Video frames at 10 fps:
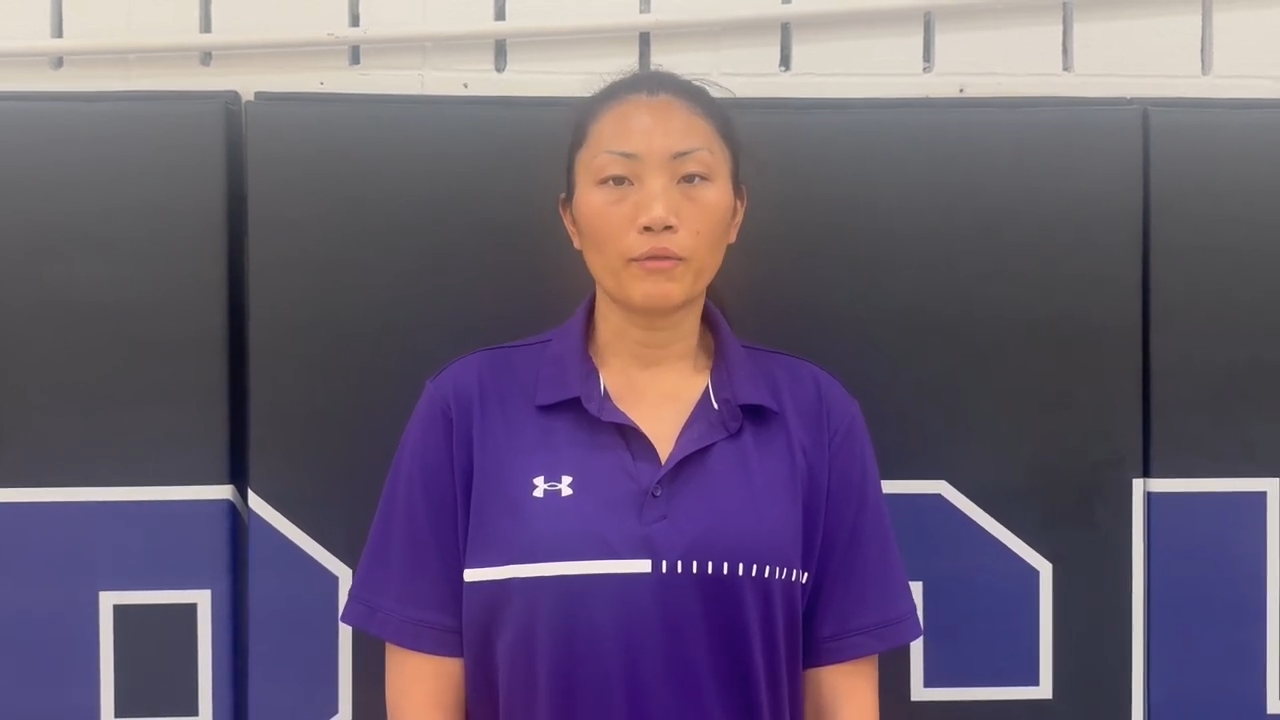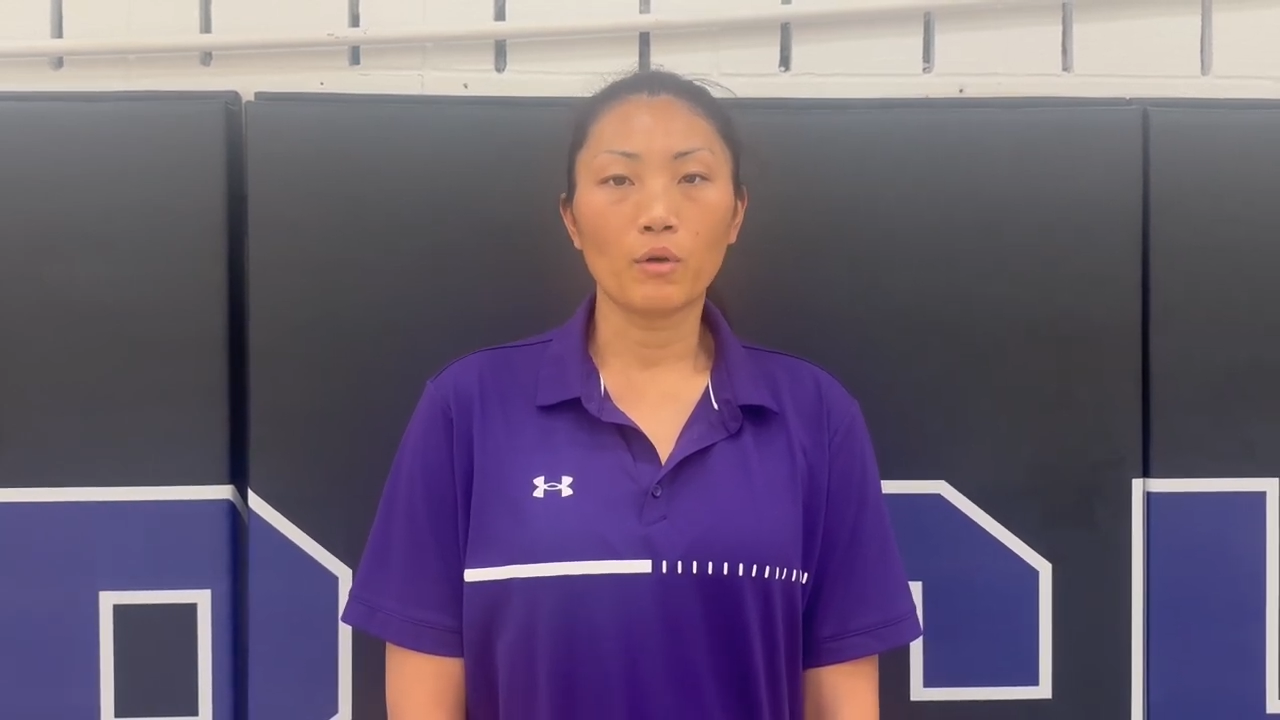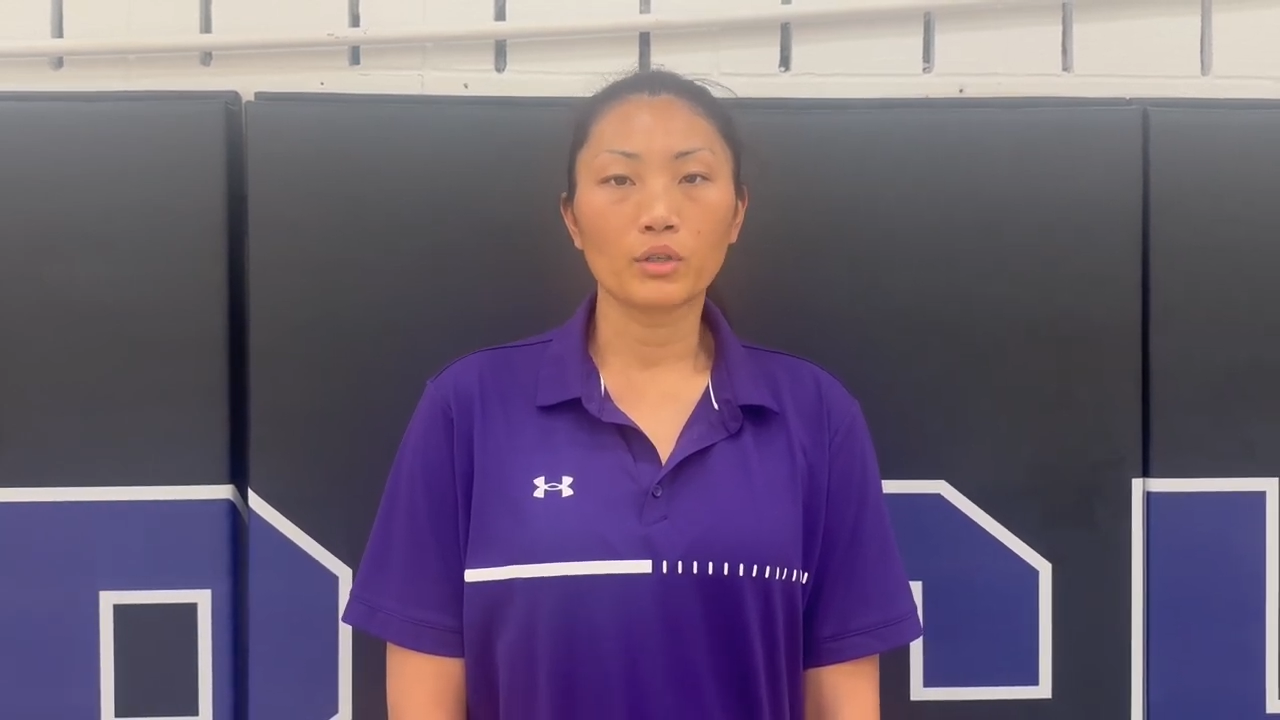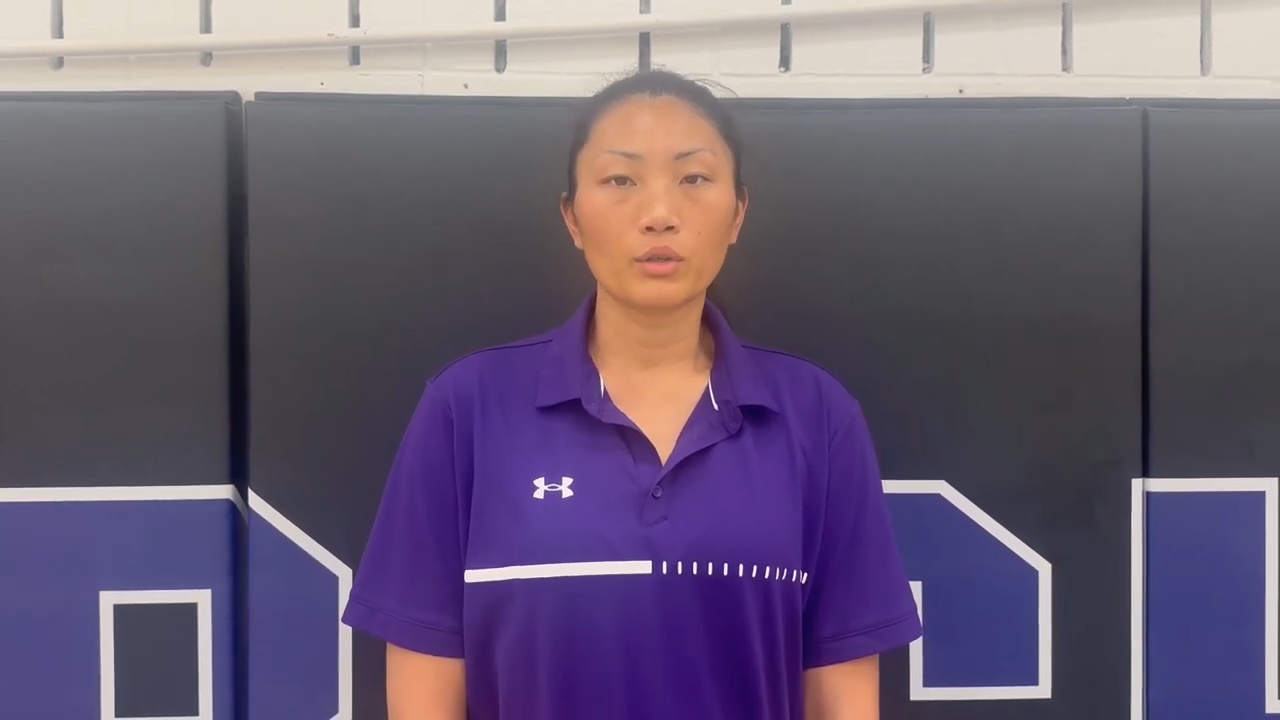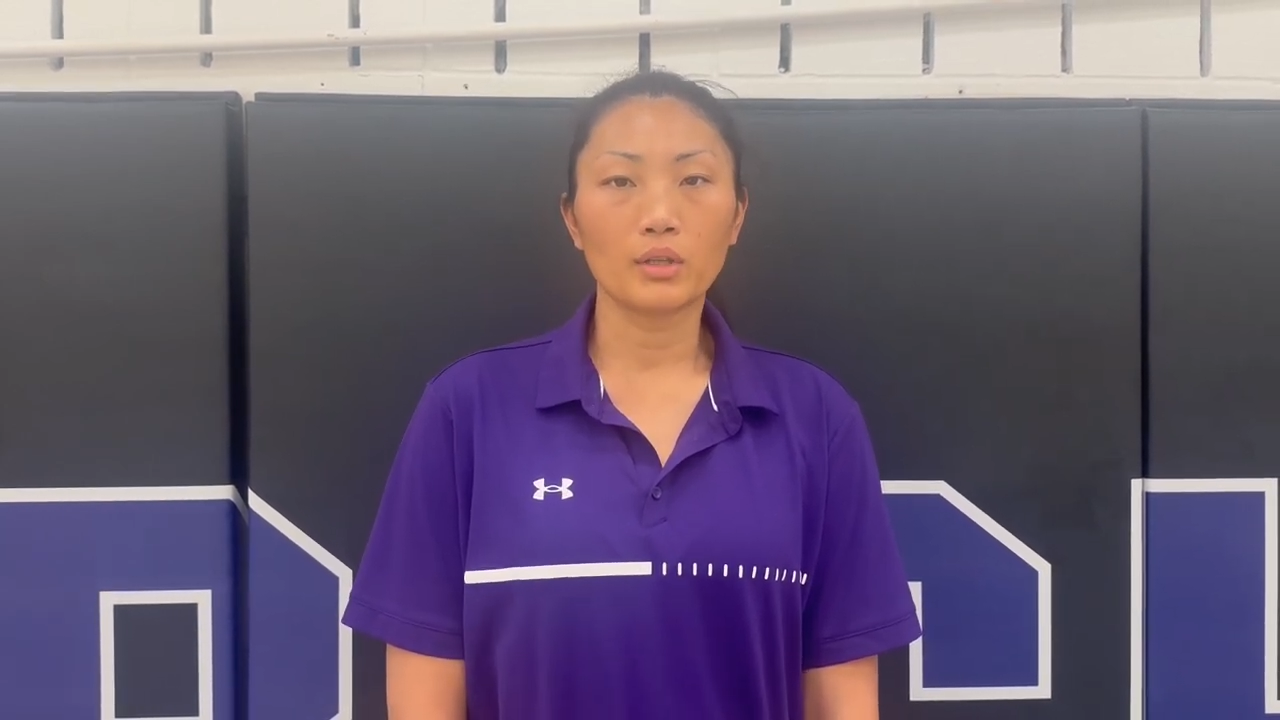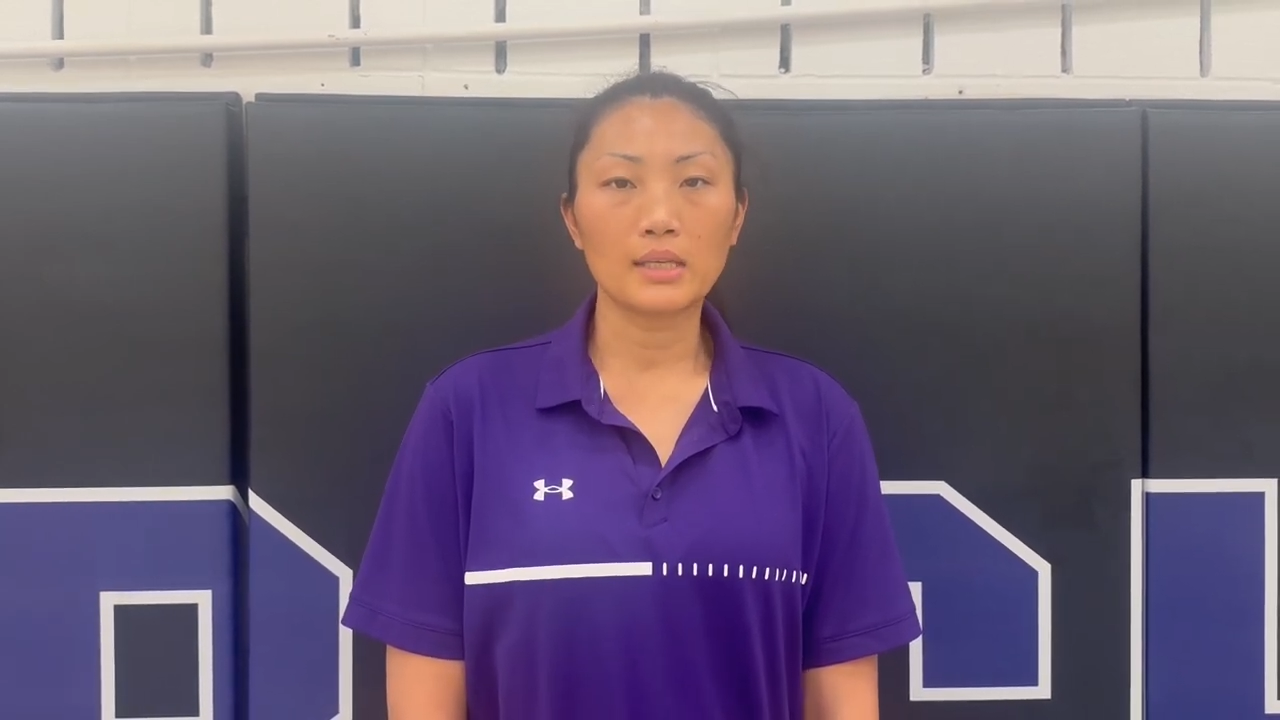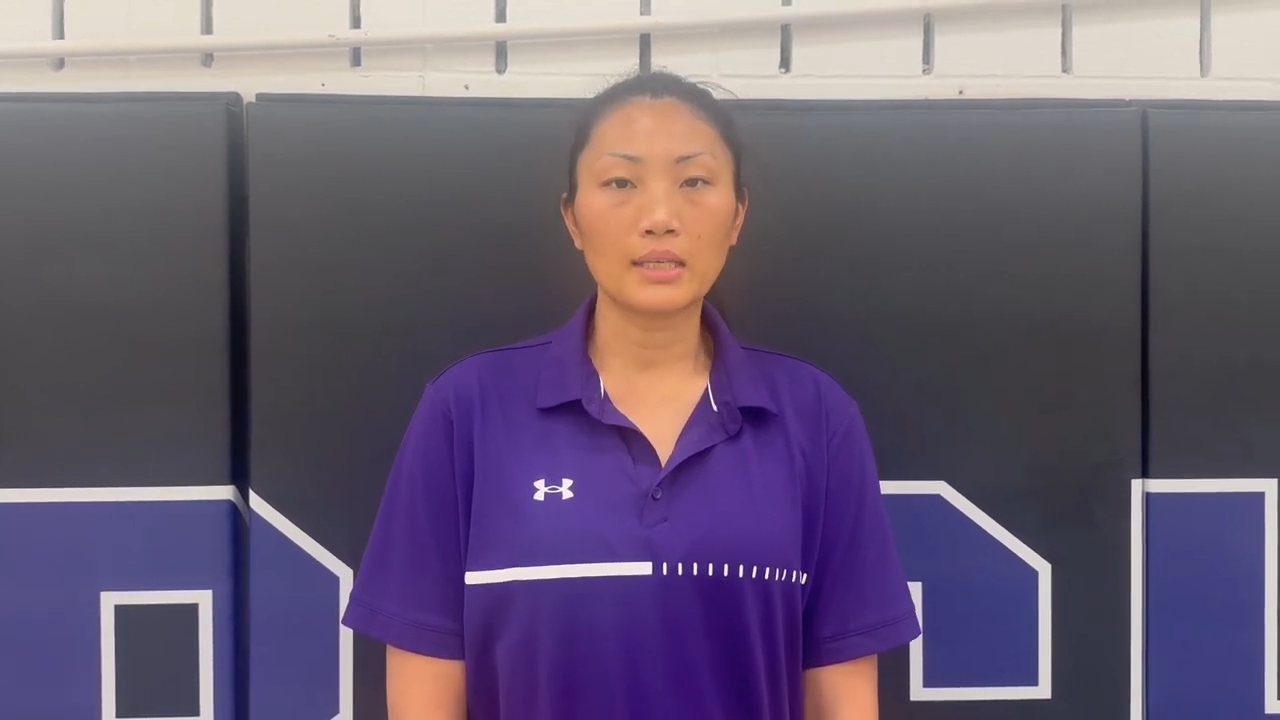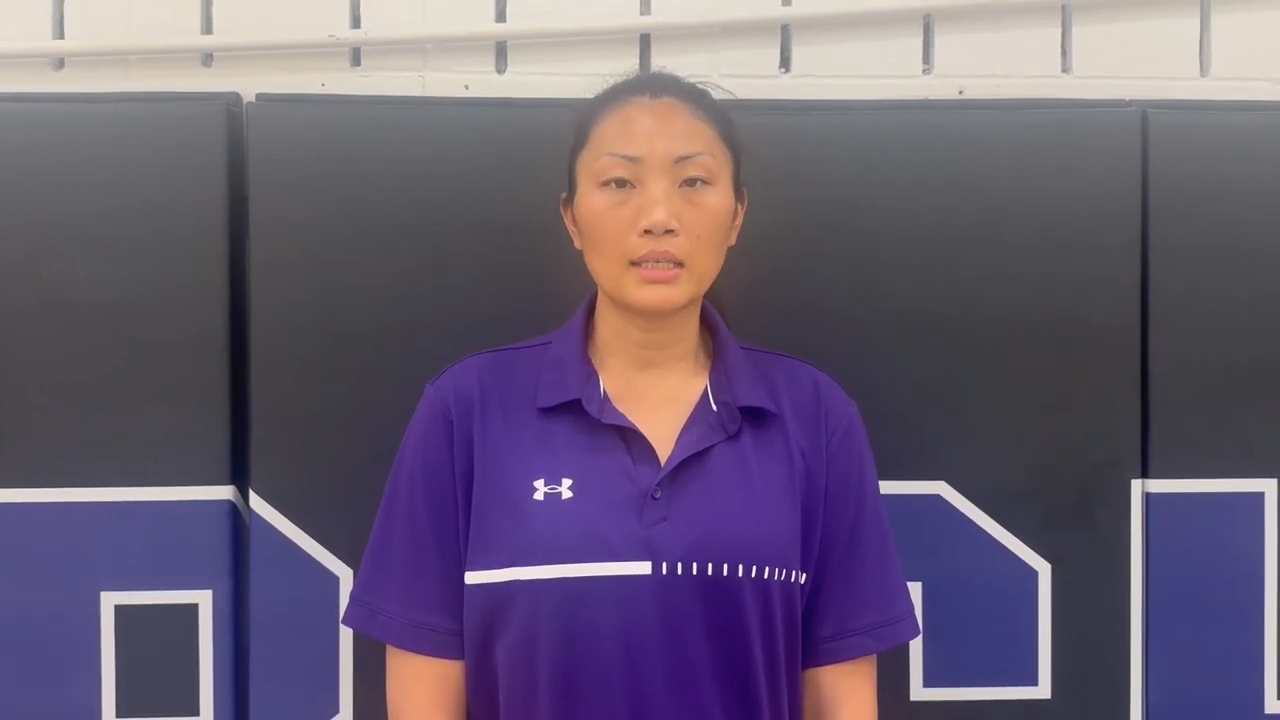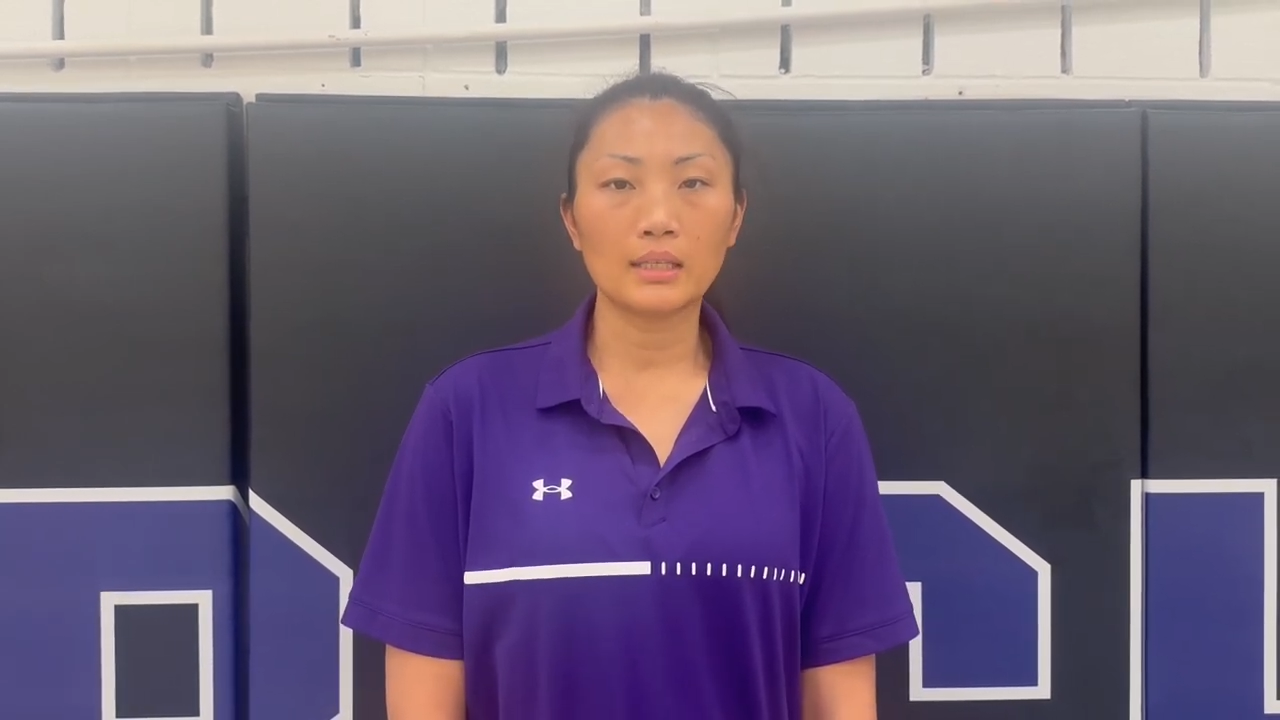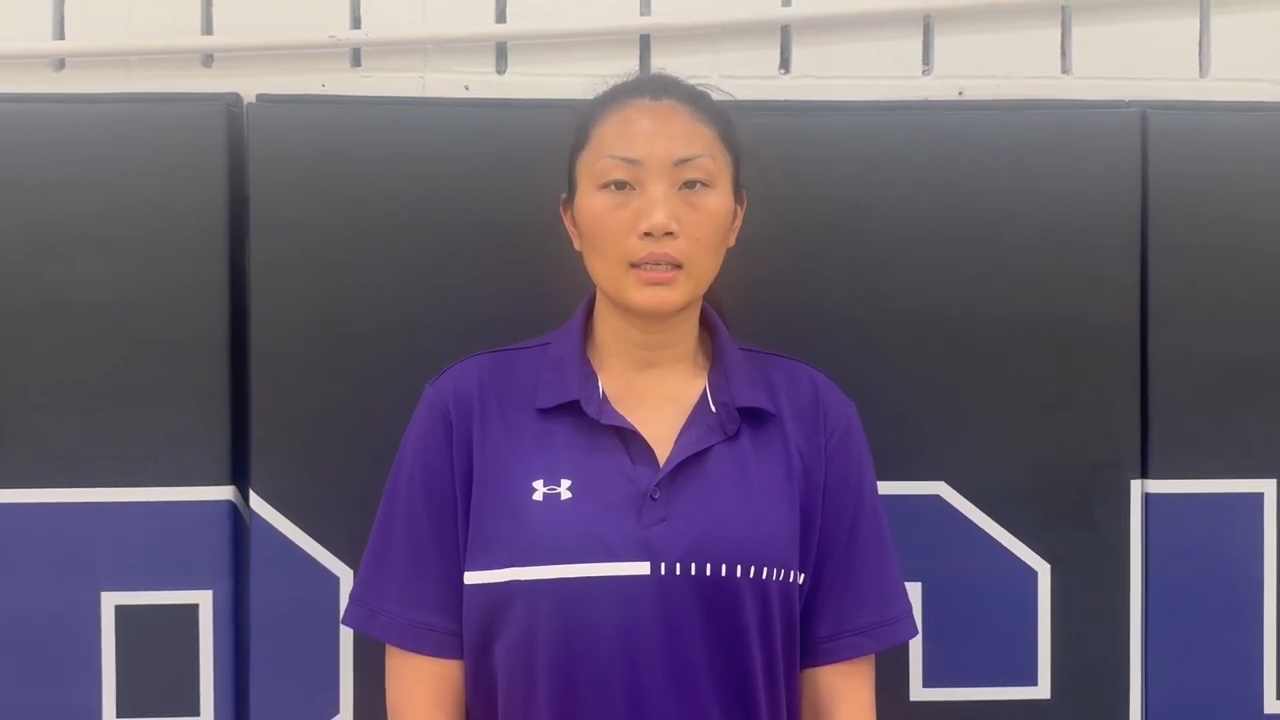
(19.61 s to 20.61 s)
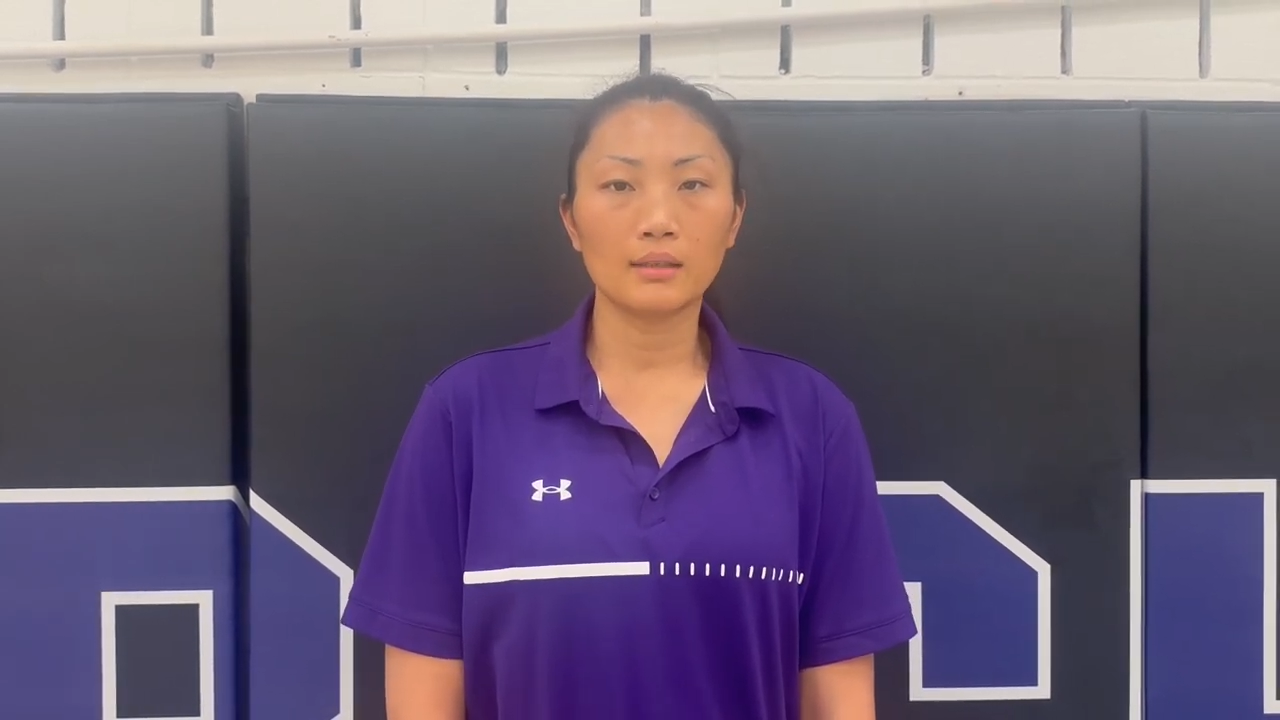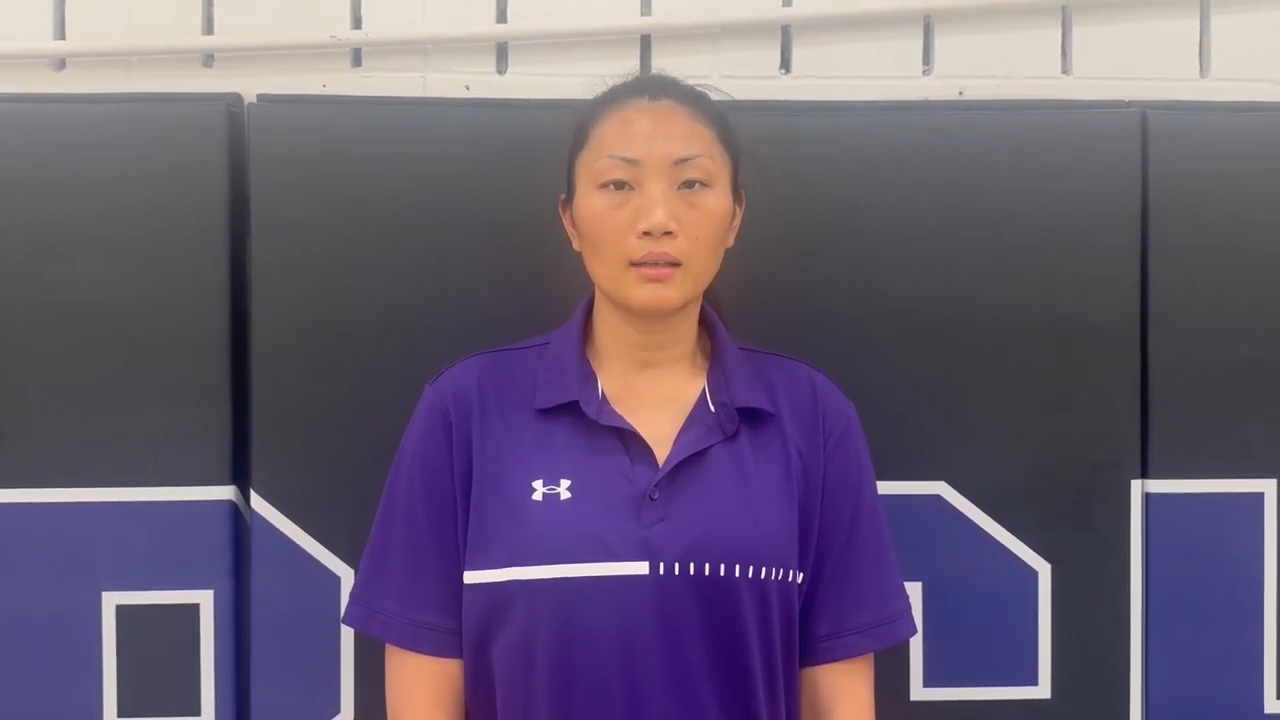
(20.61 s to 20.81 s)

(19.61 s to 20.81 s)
forward to the season.